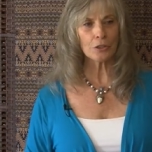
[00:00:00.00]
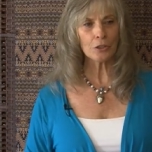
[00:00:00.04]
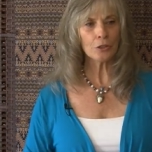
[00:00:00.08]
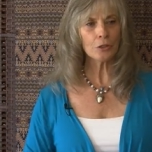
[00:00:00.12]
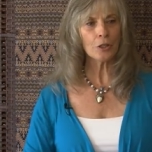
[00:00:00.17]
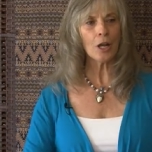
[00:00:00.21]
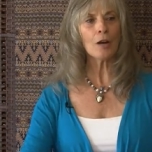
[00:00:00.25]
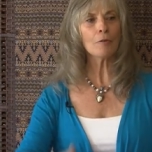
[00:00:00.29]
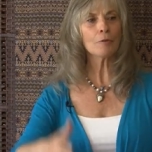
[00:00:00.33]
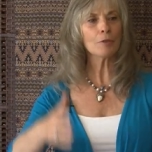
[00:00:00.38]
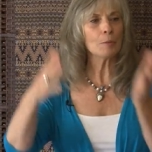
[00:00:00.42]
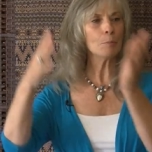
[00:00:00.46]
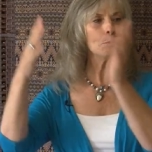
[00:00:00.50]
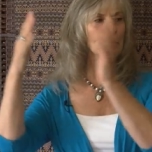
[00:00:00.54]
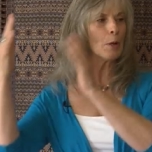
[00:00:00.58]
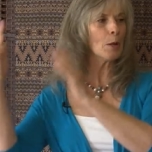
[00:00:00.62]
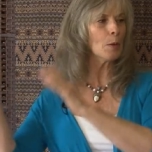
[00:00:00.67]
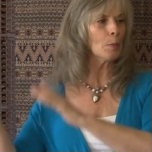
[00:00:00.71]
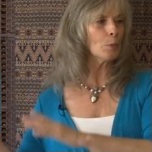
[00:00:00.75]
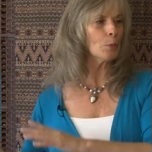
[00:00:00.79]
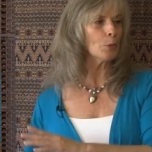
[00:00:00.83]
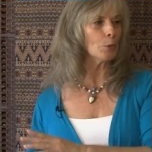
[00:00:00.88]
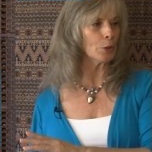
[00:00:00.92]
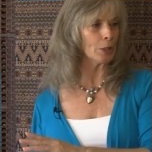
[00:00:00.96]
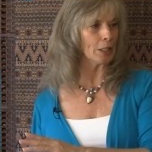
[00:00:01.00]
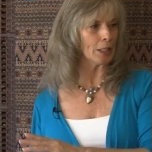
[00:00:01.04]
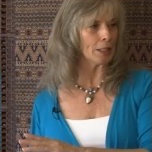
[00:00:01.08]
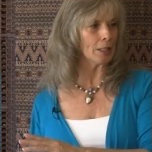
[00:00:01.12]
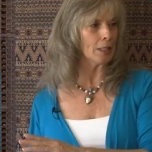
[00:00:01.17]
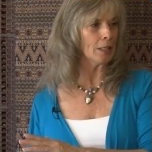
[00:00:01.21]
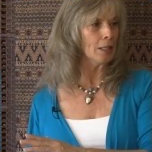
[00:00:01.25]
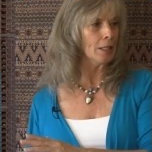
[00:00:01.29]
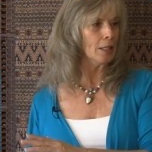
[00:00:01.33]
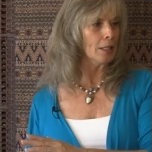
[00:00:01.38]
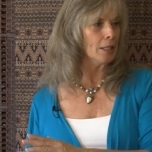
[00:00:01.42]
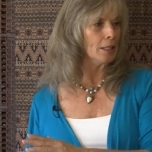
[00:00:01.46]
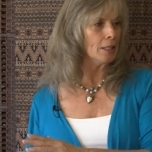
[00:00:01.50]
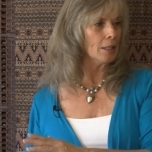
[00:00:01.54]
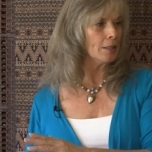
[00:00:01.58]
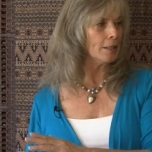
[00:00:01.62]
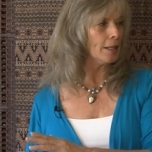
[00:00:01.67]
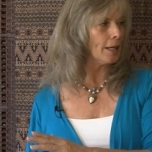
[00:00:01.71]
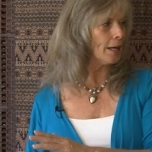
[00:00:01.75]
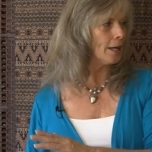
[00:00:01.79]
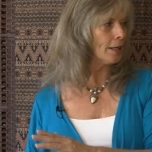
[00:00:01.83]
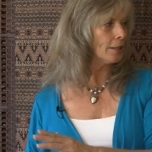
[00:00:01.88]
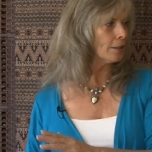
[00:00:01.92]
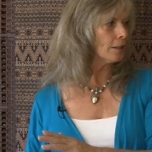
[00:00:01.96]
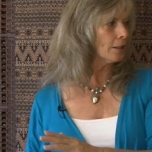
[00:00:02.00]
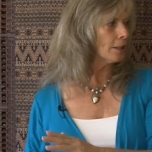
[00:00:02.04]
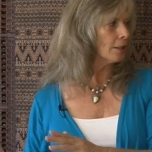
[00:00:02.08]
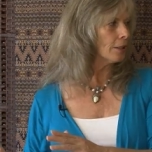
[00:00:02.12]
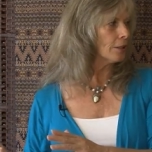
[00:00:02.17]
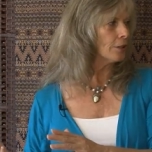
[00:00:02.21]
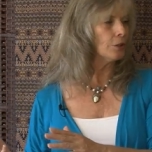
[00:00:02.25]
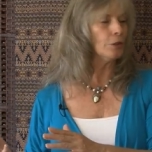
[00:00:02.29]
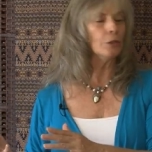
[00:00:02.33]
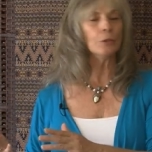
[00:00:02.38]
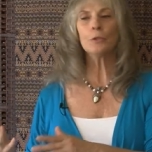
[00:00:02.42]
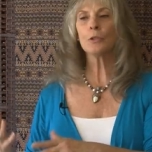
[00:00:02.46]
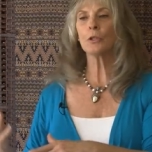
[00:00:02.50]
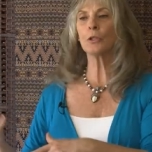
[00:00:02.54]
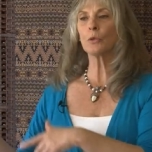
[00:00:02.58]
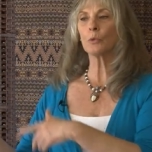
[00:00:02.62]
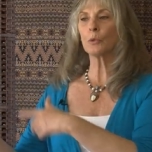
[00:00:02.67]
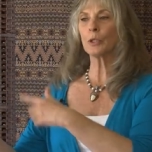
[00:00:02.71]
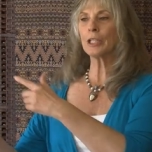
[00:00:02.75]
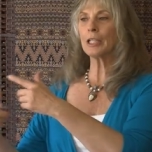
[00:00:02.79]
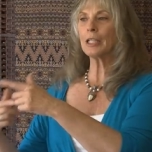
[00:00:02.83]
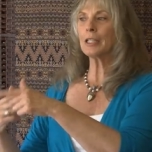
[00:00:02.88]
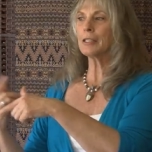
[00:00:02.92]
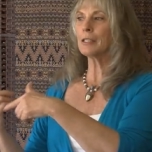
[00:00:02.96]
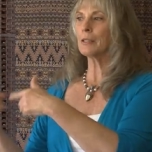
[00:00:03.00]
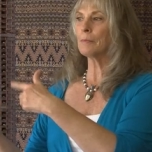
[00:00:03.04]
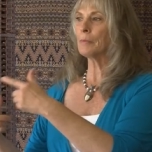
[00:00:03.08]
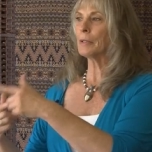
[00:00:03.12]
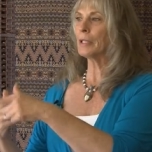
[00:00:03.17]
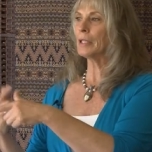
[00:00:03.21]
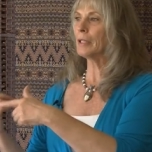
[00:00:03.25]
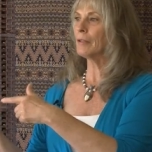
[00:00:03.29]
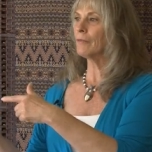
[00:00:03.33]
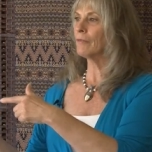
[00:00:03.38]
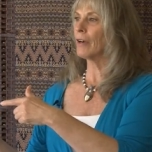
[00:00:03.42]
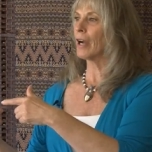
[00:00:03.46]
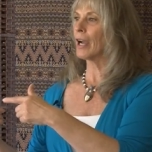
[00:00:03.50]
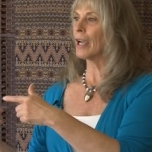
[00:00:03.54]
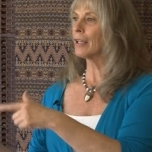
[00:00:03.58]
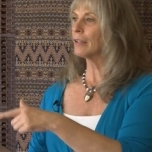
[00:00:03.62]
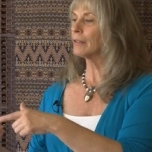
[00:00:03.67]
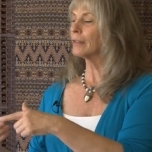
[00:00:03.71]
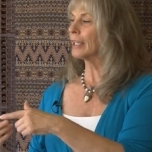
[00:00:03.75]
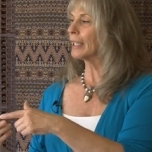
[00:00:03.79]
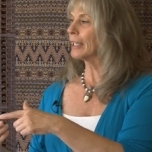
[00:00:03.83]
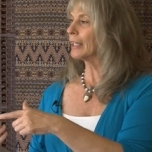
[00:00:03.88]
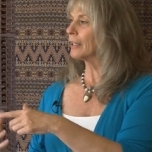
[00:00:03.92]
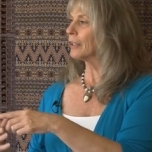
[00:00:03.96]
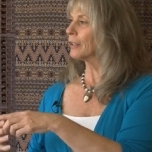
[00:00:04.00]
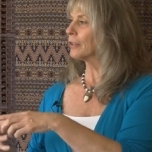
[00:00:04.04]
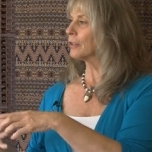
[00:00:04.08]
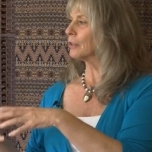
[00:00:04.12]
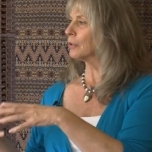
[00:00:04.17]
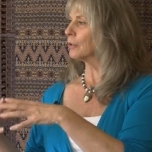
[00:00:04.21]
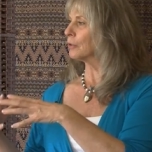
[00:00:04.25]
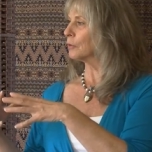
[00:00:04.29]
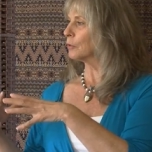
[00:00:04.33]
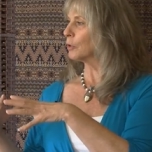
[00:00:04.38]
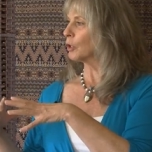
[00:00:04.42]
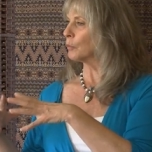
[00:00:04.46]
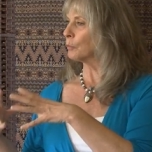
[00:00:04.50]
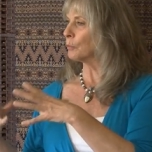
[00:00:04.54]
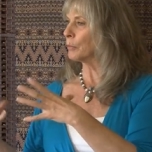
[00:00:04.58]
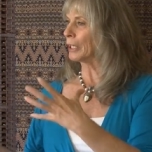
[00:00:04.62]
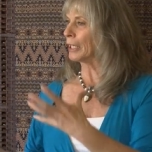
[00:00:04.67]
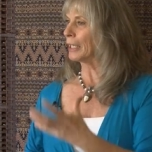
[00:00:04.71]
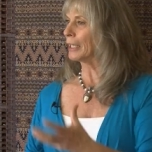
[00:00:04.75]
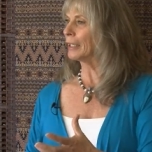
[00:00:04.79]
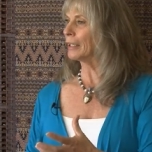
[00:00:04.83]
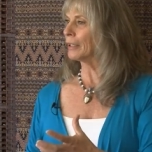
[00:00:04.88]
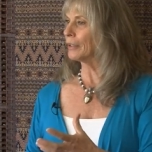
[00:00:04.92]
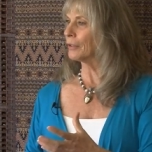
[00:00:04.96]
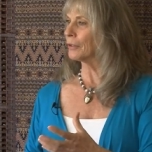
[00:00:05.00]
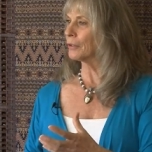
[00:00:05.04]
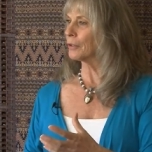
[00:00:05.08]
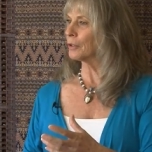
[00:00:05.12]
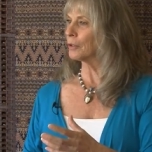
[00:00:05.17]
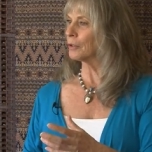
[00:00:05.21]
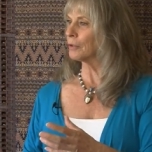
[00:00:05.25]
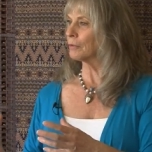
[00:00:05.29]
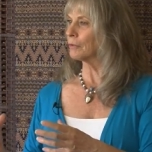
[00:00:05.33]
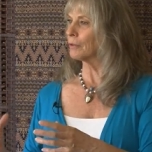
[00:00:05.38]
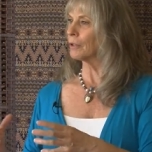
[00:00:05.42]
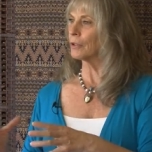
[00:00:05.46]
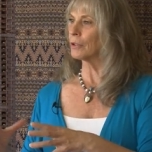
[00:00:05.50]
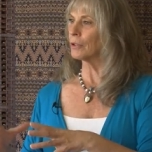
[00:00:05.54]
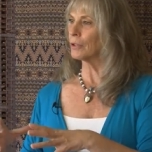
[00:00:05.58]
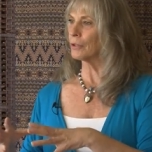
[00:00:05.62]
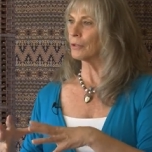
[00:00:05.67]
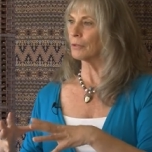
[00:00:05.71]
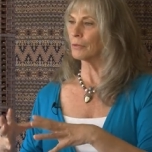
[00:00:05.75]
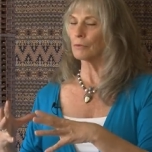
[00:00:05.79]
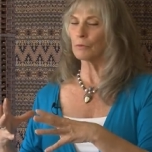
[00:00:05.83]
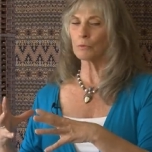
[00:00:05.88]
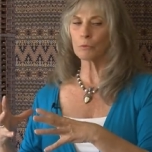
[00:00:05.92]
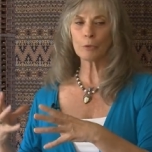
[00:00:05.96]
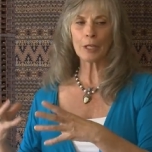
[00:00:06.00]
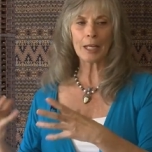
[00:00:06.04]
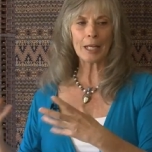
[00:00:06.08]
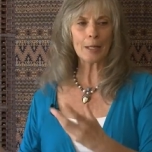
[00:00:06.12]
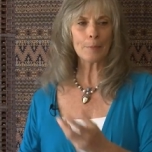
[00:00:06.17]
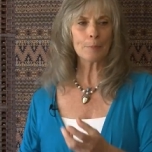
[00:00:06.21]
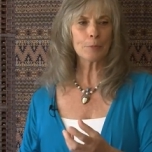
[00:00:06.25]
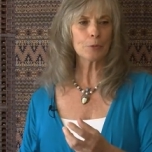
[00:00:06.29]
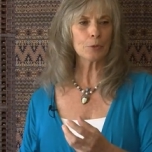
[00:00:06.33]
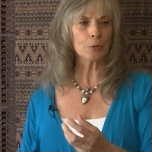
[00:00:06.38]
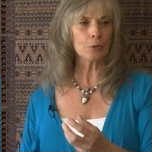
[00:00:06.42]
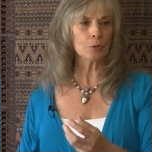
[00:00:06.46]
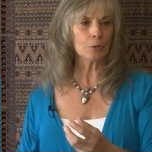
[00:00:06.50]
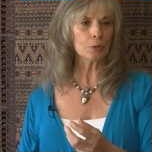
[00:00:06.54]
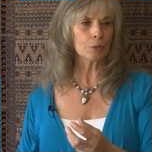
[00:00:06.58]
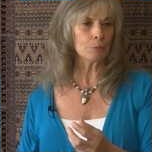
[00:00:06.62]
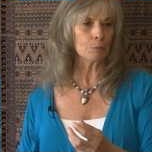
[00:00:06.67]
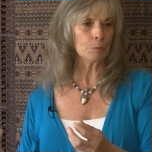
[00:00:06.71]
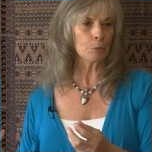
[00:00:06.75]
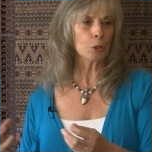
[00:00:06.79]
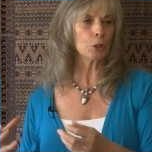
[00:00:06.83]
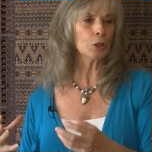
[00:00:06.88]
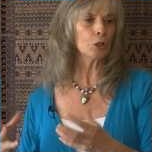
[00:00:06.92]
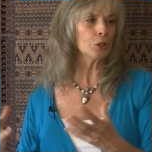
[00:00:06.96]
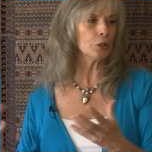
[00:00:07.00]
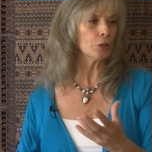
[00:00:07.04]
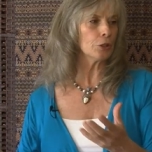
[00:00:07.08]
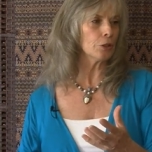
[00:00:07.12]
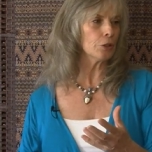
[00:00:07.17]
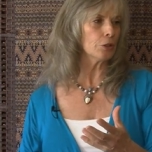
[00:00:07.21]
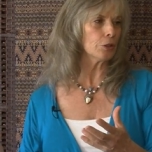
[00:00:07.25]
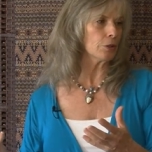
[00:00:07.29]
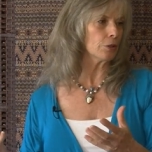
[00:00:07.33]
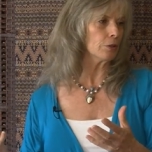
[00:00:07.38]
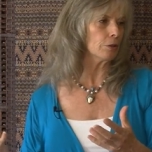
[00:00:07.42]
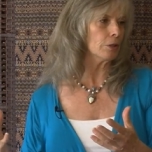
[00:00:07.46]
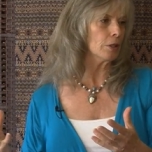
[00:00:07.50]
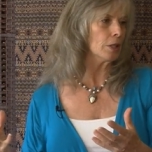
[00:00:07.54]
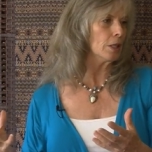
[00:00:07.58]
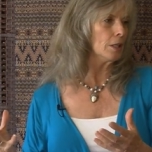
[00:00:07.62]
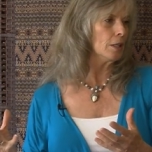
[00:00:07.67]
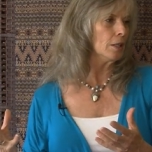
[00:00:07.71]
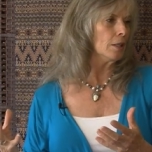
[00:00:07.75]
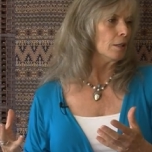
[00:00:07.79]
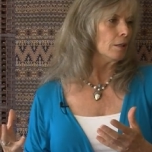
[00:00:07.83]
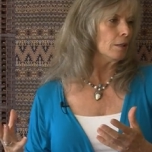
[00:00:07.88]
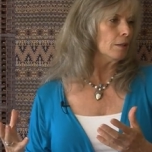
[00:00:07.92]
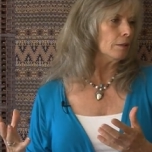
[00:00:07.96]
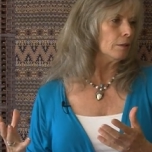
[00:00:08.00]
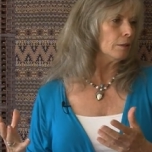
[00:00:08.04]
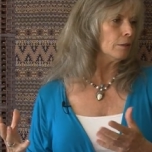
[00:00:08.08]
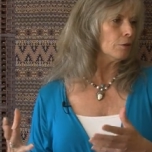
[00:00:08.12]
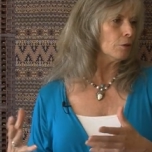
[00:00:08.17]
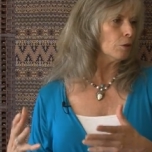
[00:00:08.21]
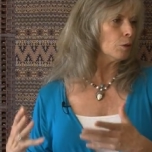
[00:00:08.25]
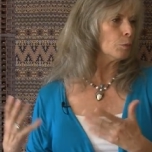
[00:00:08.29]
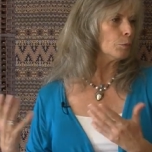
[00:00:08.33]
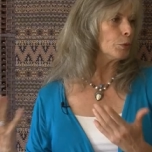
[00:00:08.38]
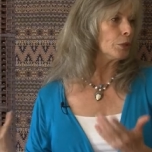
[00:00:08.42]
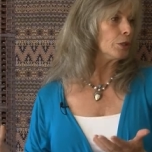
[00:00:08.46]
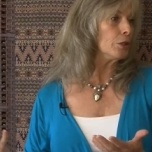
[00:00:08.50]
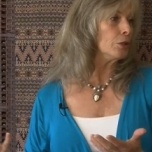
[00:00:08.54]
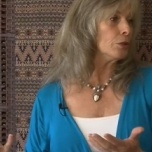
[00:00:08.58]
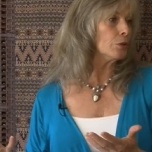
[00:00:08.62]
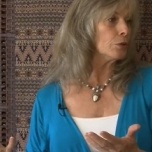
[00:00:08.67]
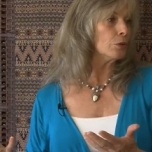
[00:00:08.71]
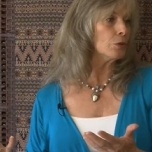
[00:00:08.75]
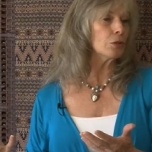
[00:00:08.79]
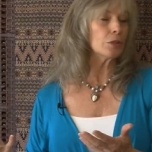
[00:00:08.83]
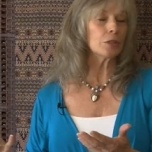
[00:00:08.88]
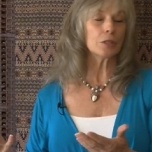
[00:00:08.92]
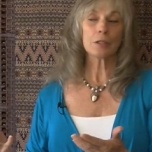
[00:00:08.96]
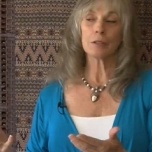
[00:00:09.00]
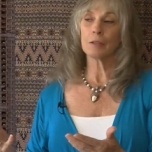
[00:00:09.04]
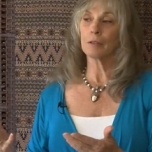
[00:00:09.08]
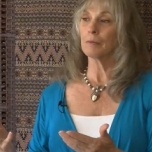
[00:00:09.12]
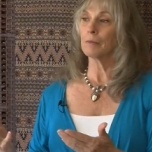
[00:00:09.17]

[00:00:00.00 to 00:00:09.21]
You're not remembering that you agreed to be violated or, or beaten or, or raped or murdered or, you know, abused.